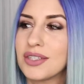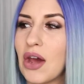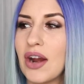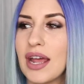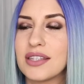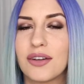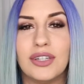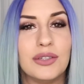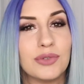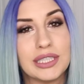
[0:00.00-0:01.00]
Tarte has
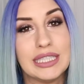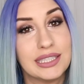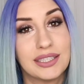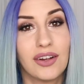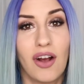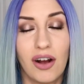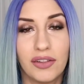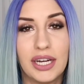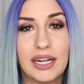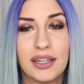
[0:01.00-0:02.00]
already released their
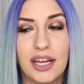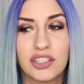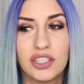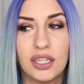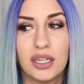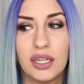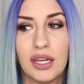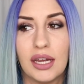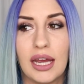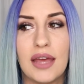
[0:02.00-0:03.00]
holiday collection,
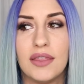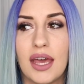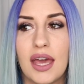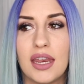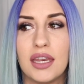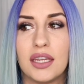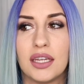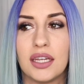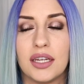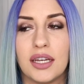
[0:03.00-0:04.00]
and then
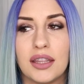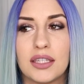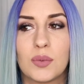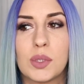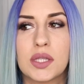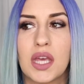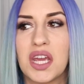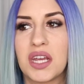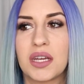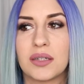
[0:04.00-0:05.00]
this was
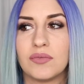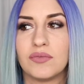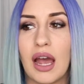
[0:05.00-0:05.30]
like,